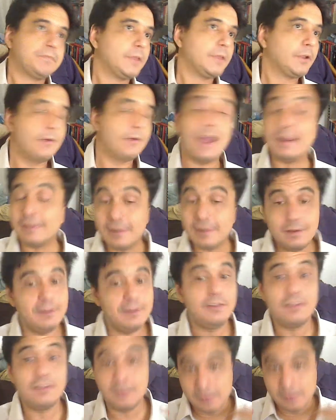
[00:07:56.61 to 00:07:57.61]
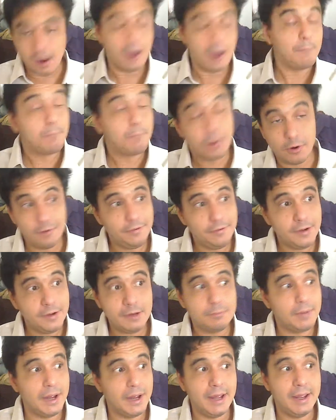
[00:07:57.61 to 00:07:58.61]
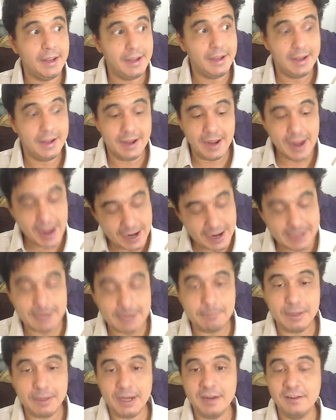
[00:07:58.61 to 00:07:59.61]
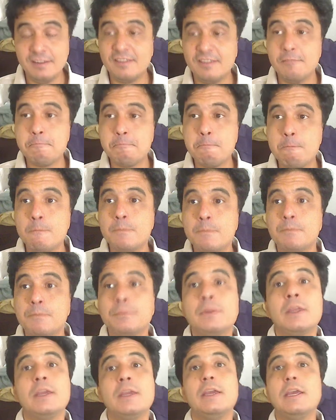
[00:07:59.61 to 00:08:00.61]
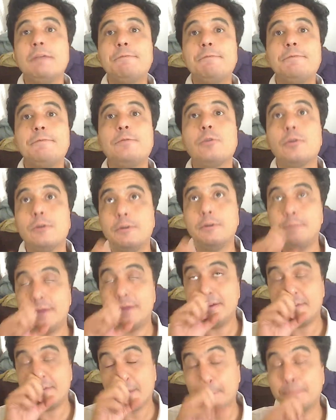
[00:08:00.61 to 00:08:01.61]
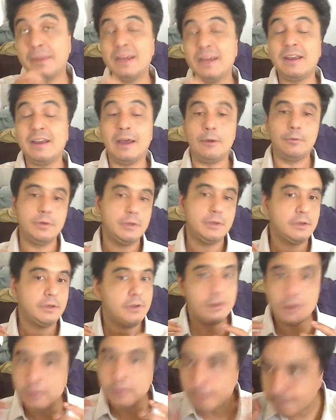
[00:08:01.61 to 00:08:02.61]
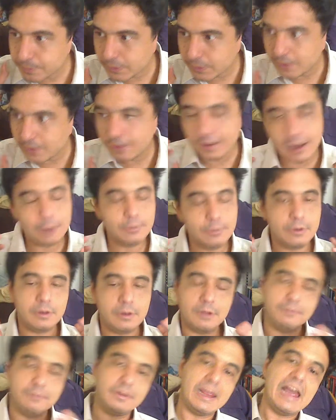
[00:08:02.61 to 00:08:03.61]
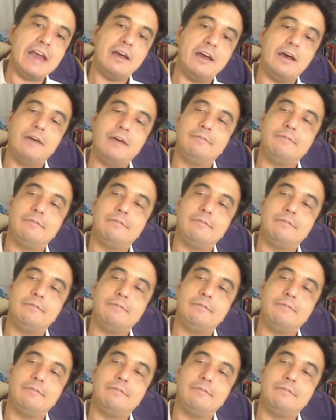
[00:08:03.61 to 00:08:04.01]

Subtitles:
Granted, it's not perfect by any means. If there would be something, I would love to have